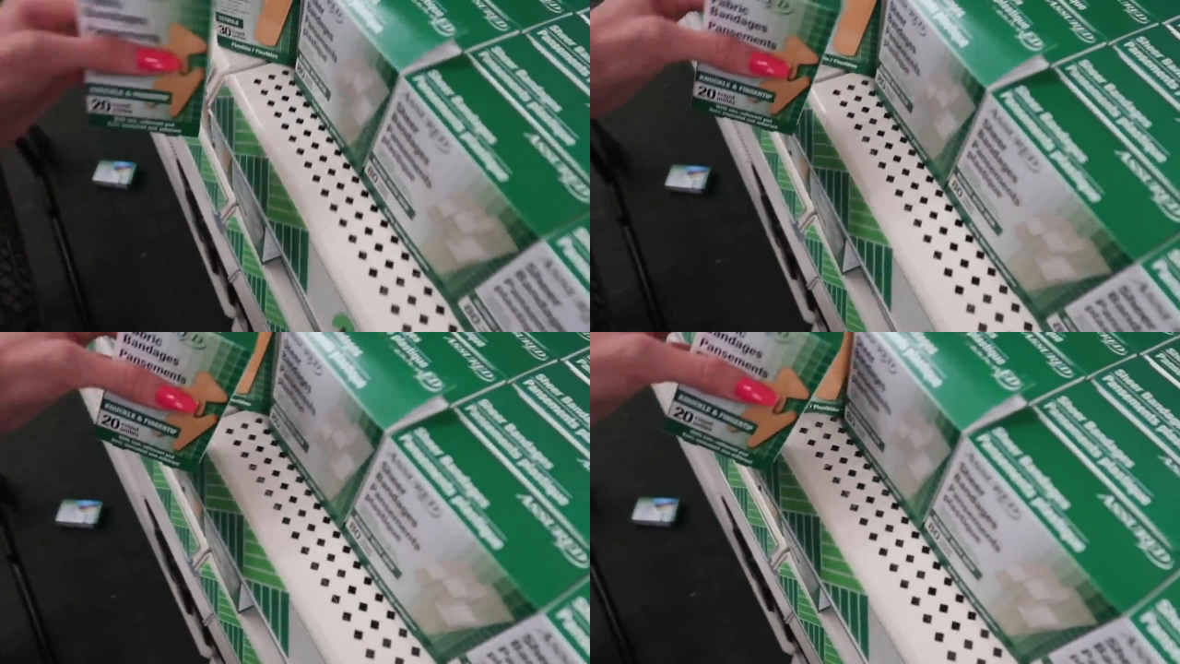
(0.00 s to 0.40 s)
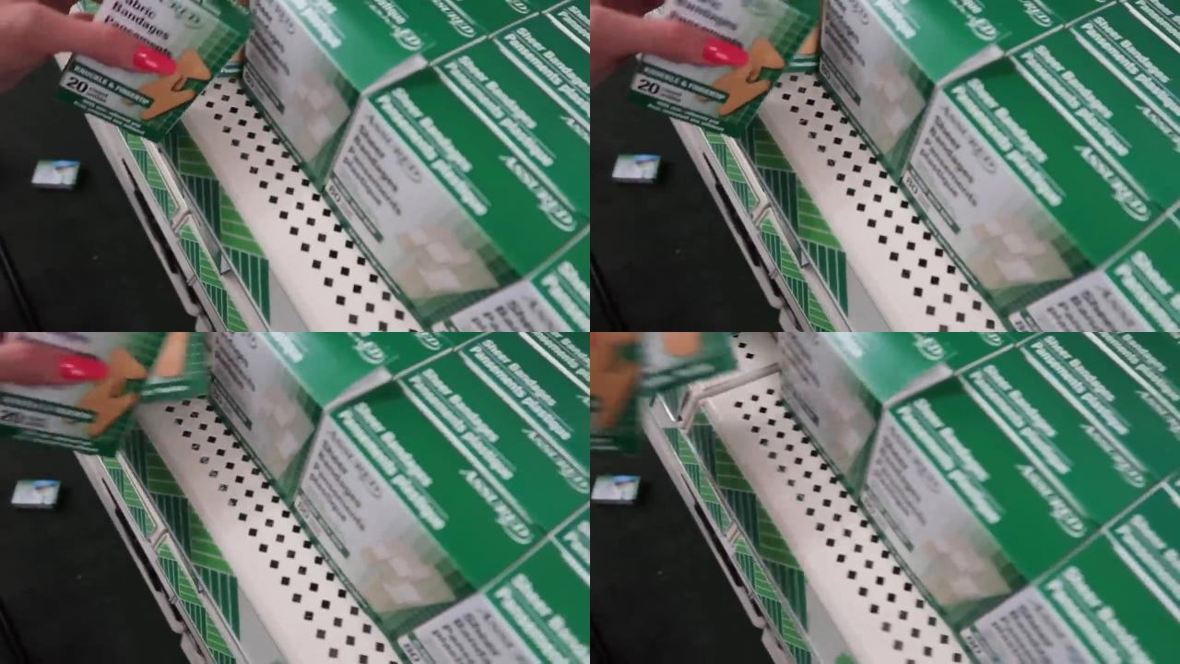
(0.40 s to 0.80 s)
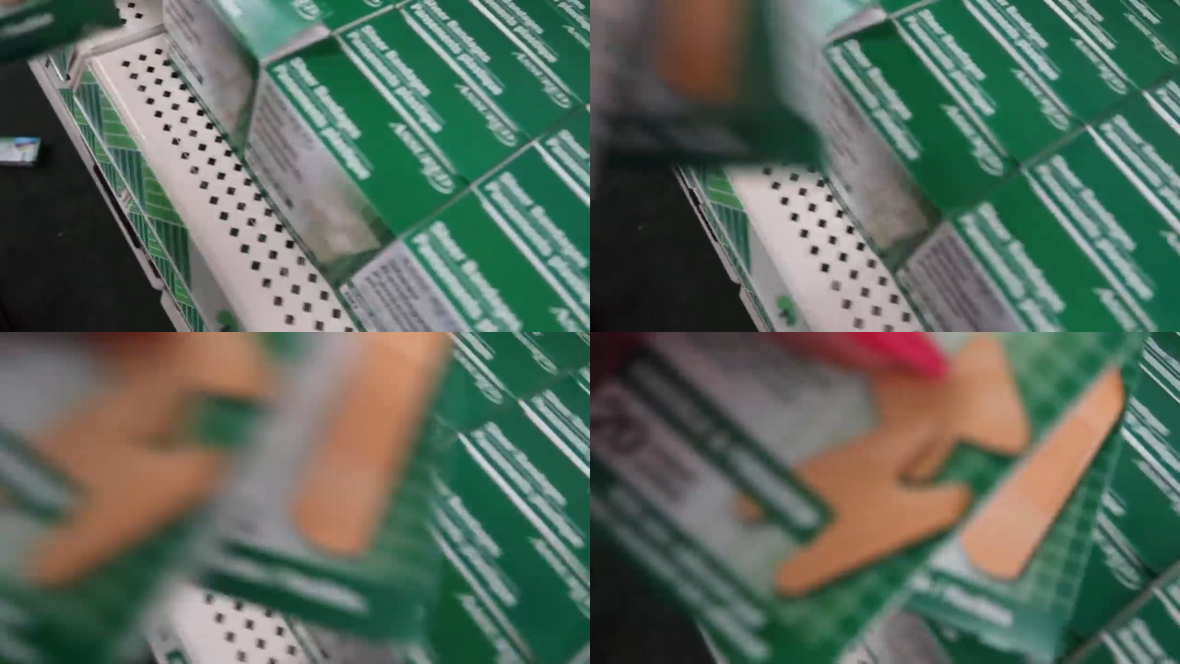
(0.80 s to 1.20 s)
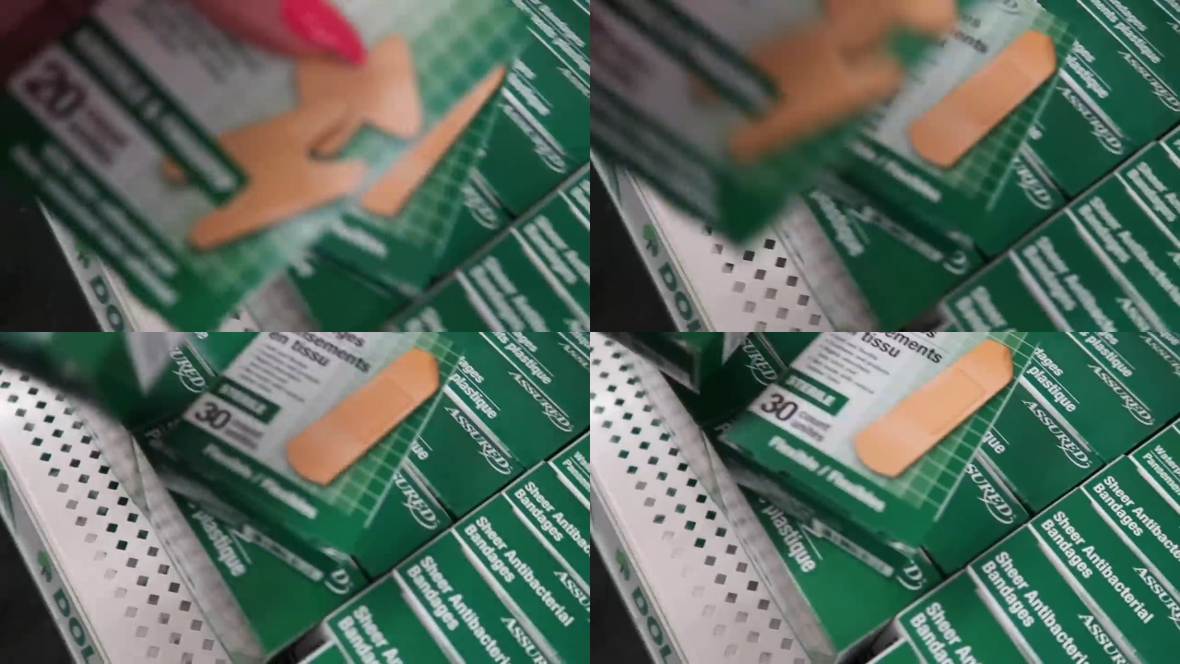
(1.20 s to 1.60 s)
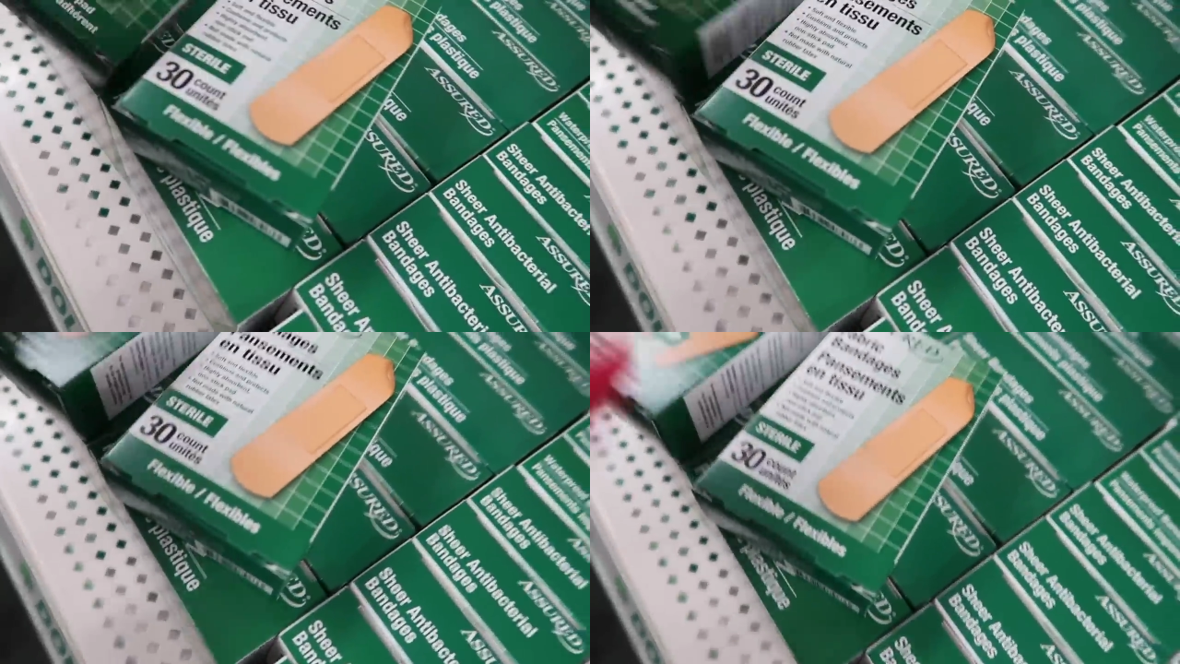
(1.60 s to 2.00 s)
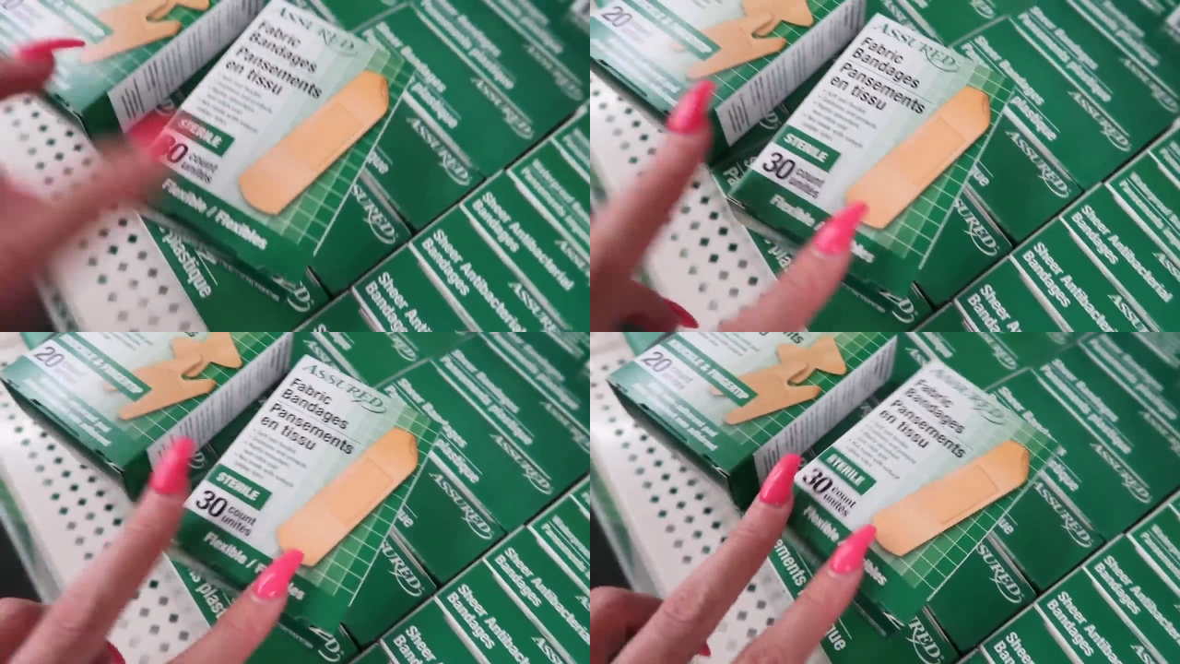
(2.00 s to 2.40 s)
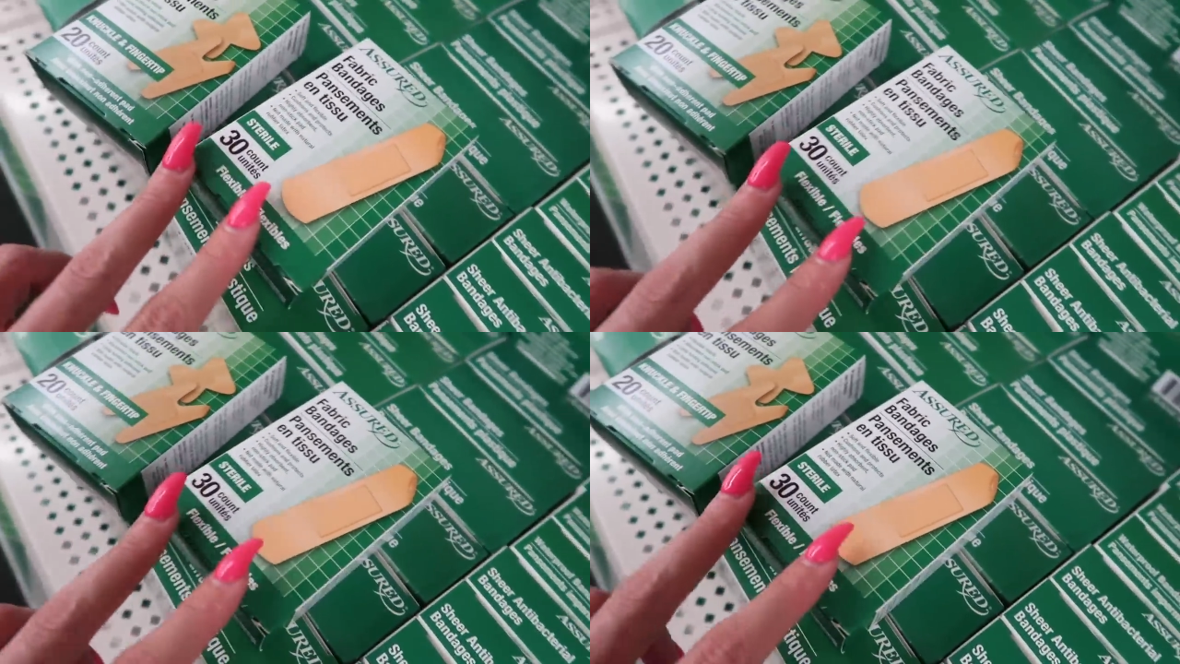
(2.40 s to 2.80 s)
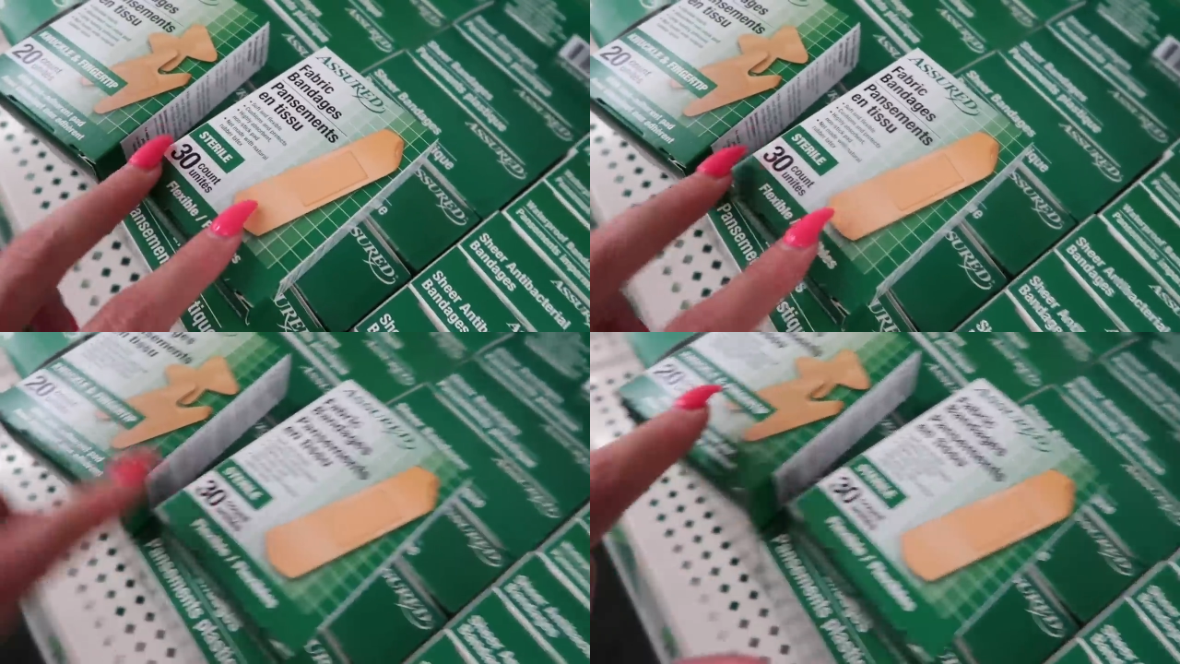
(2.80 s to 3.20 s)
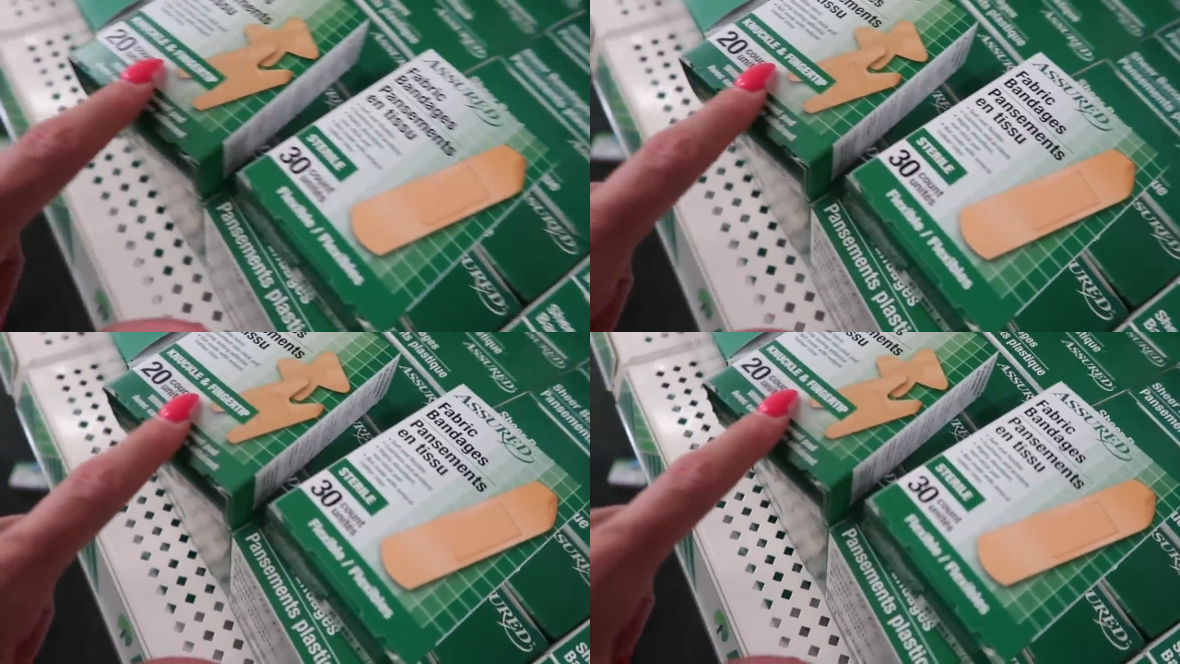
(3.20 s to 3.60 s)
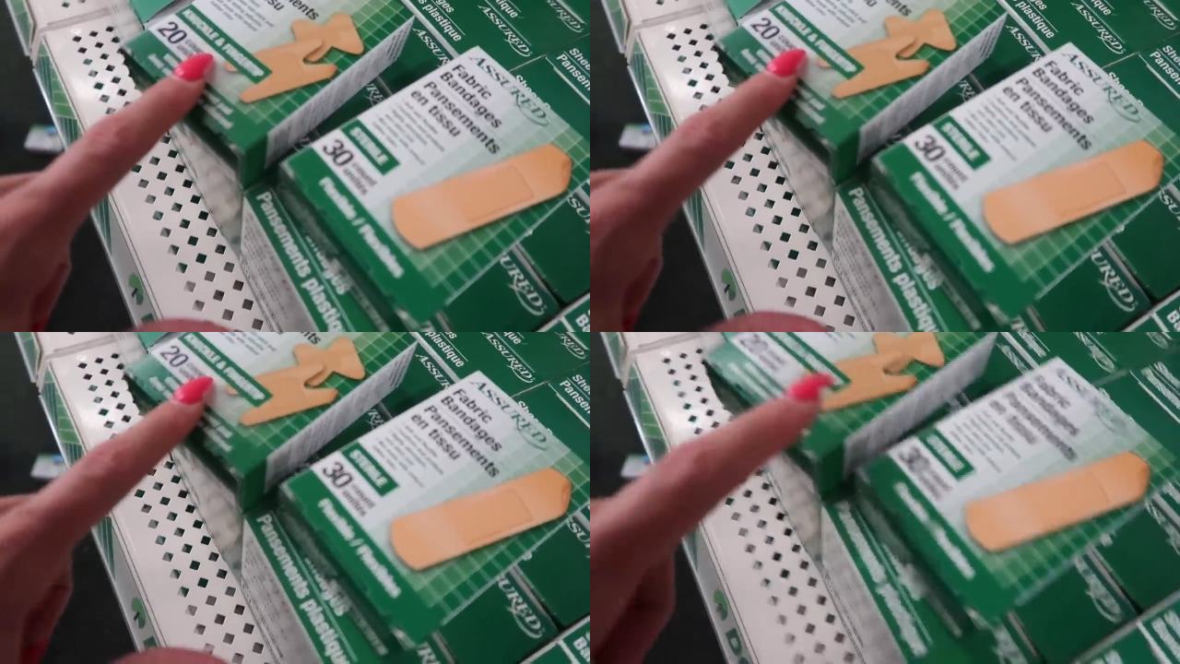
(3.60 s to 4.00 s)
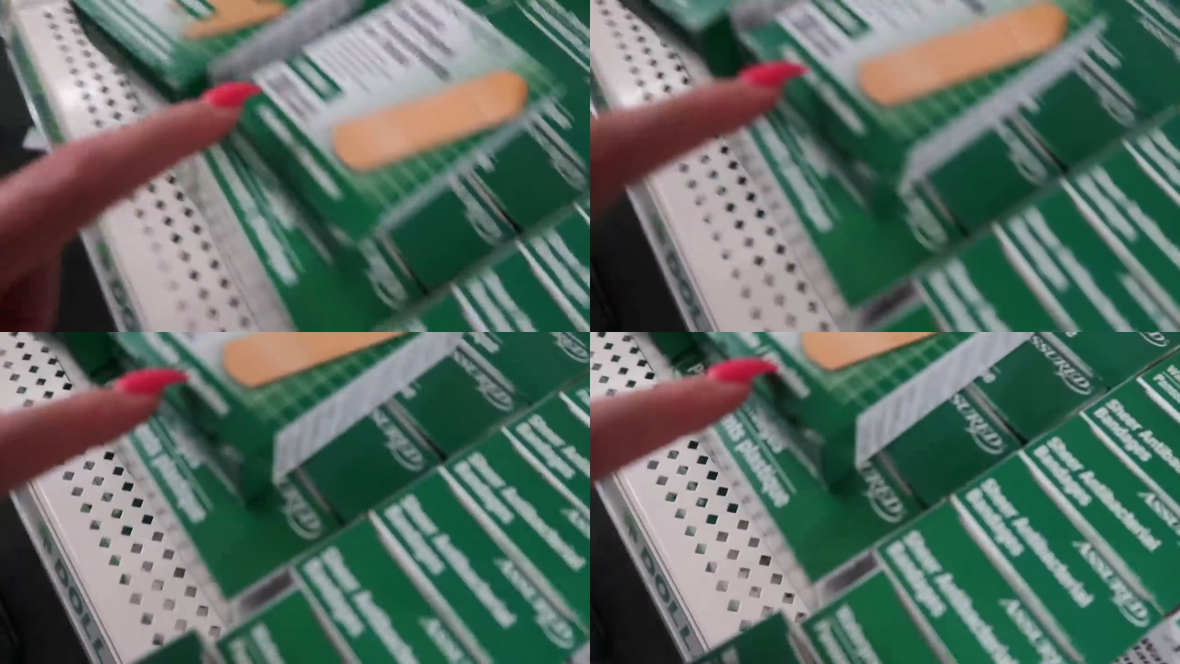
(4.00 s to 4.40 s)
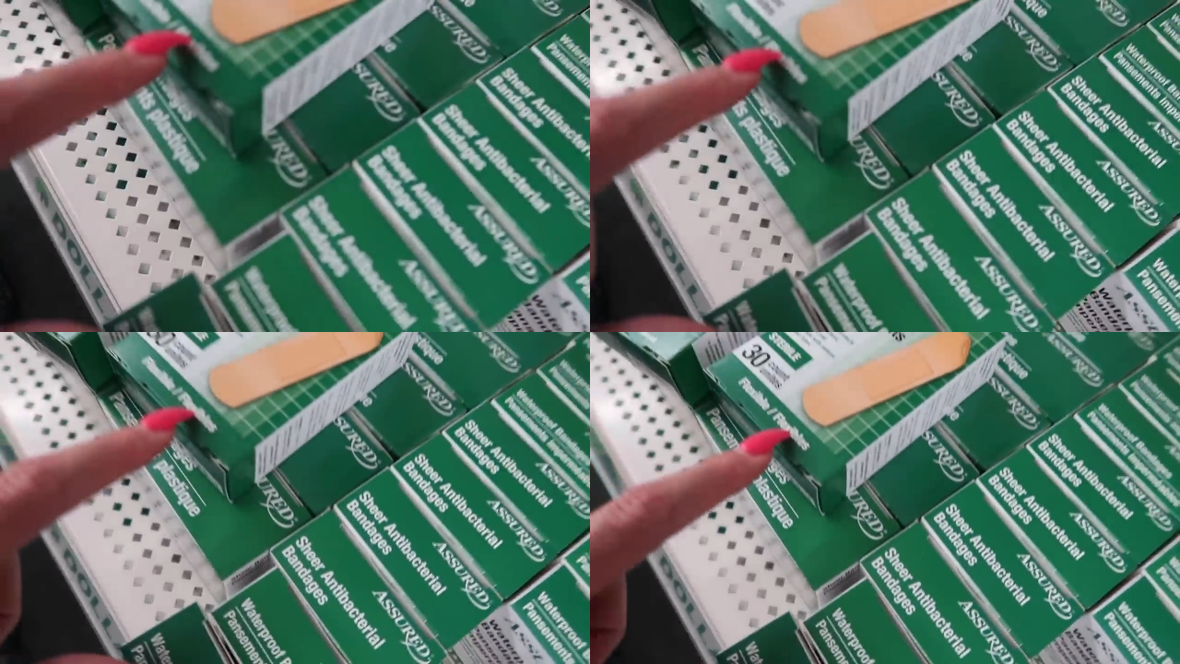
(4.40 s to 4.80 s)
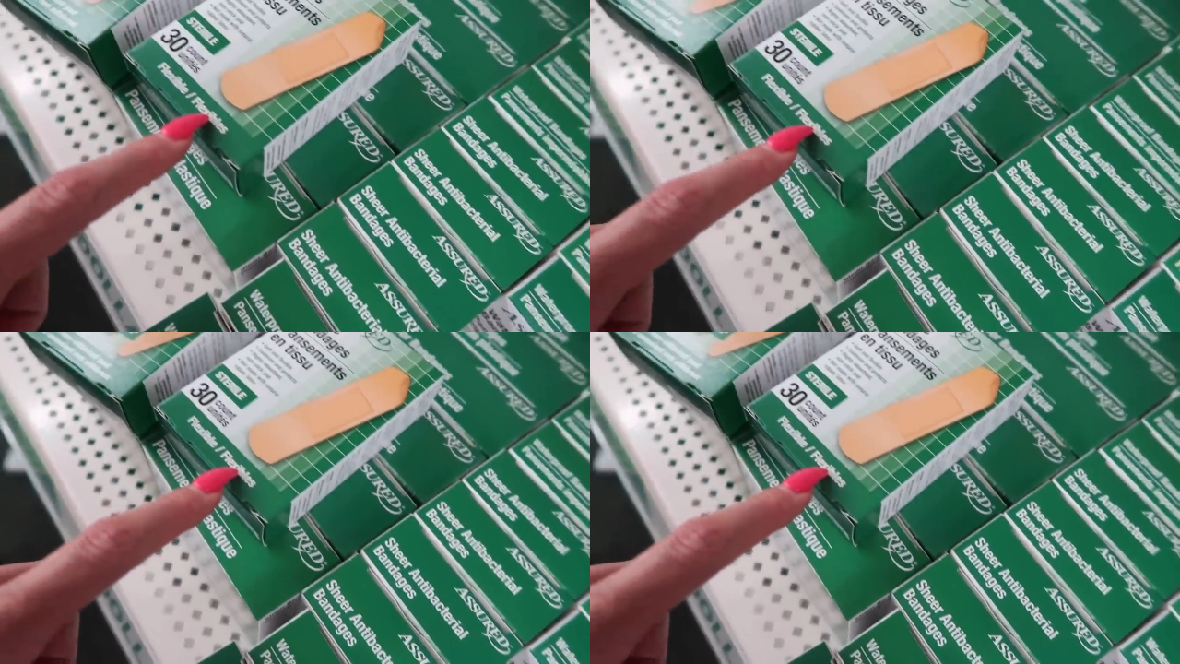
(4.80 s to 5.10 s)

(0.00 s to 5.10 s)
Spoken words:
Nobody's mouth can be seen.